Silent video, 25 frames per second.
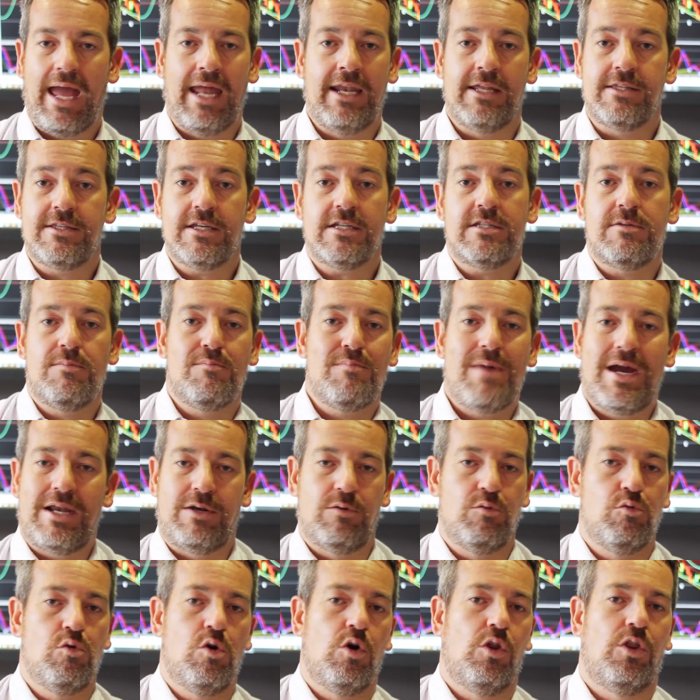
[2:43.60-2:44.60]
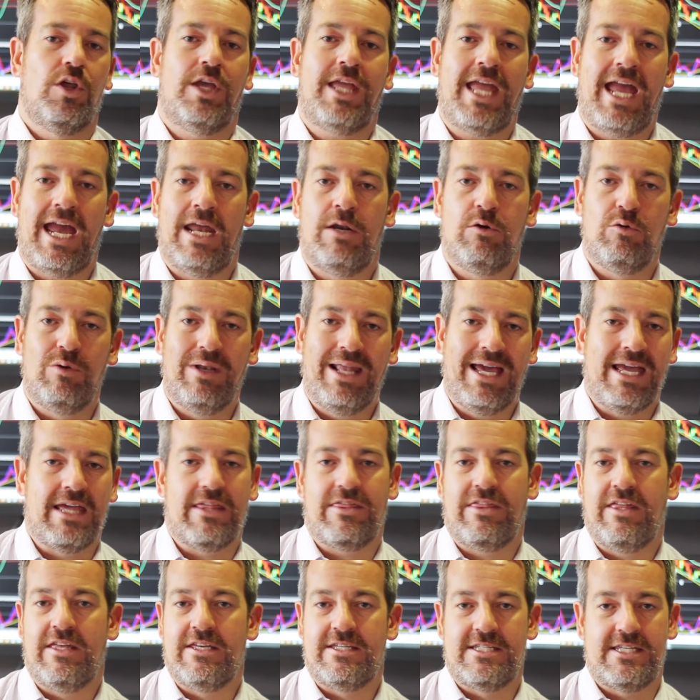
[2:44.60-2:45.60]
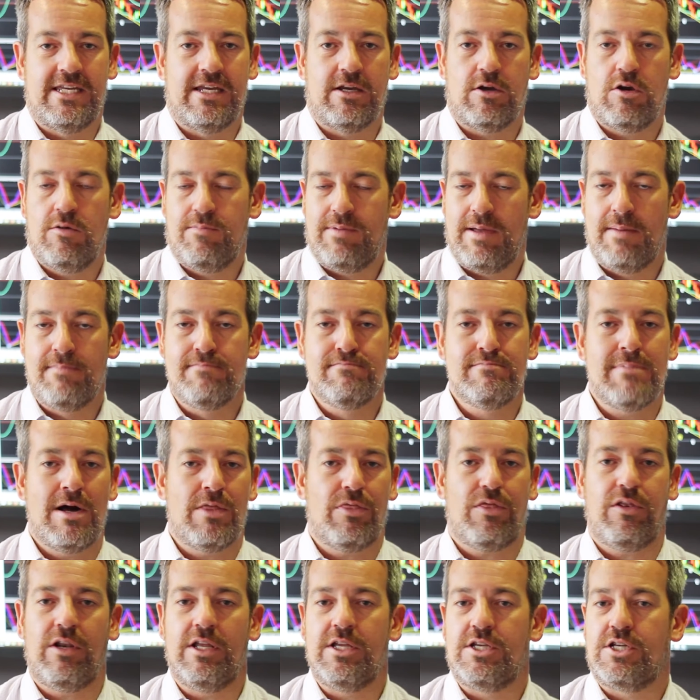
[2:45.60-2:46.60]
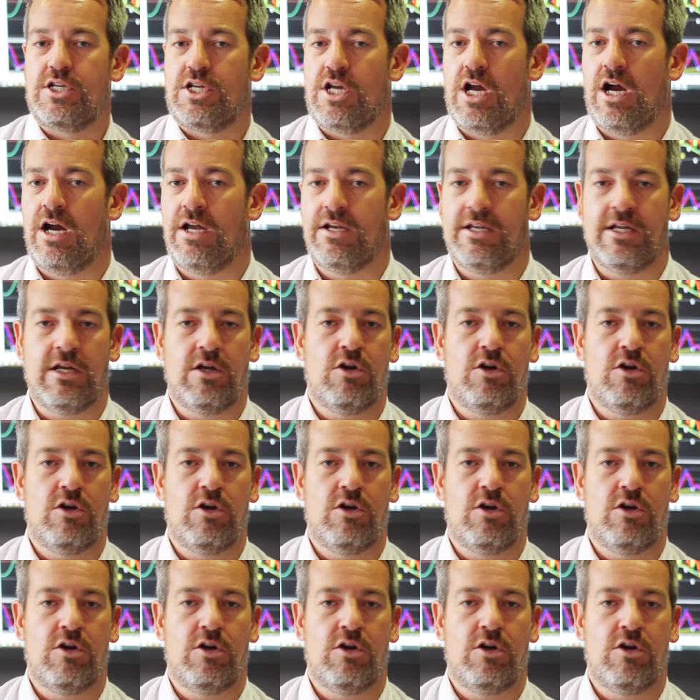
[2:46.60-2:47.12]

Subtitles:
And it doesn't matter what the candle length is. It could be a monthly chart.